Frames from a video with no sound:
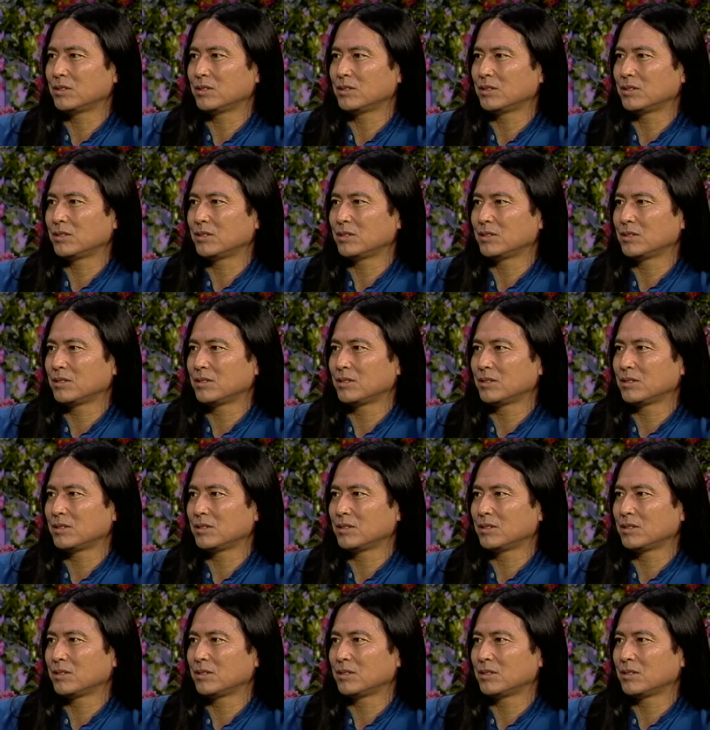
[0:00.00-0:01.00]

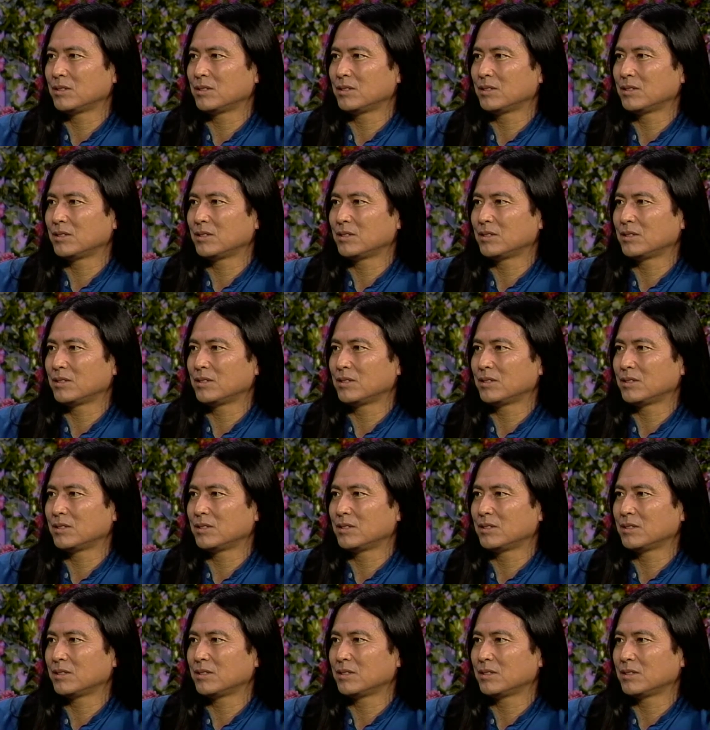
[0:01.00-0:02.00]

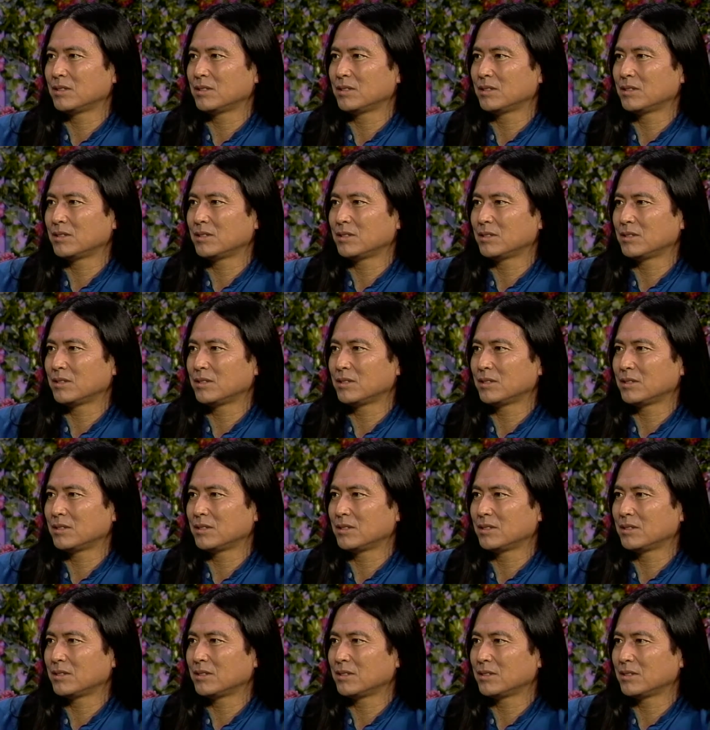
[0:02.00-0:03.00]

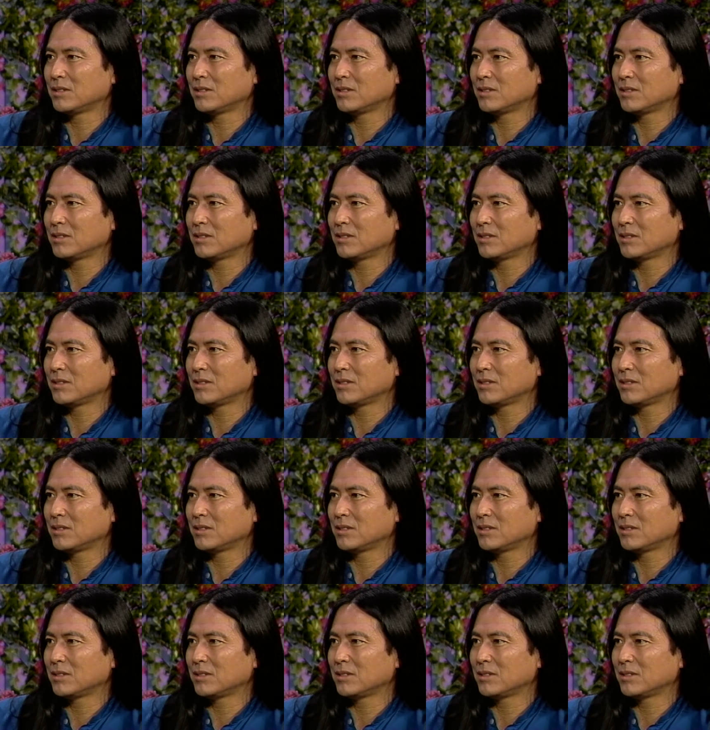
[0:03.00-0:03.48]
Nothing is said.